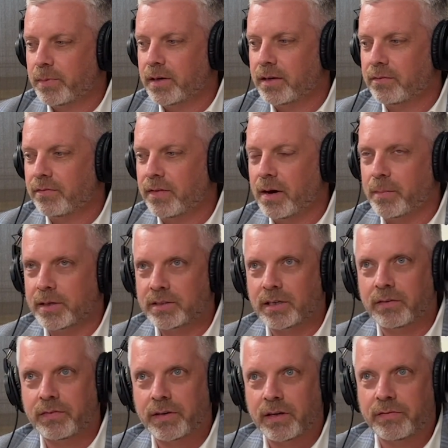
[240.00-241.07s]
but found
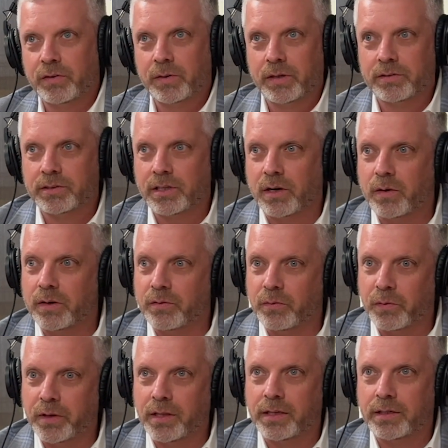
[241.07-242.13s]
myself here a few years ago
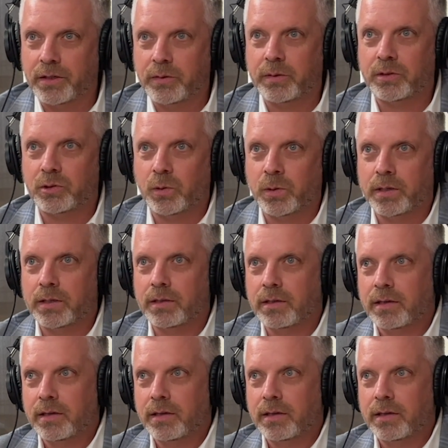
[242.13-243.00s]
and really do enjoy it.